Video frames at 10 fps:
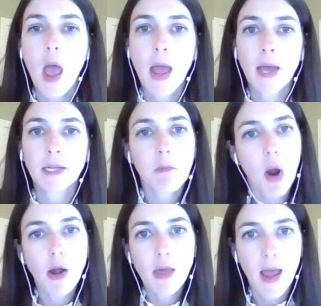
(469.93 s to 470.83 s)
And a
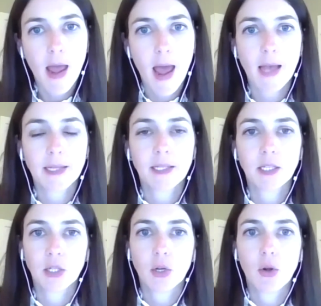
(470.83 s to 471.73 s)
part of that has to
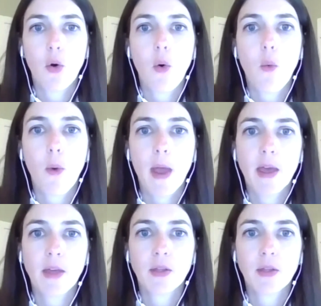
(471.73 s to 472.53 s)
do with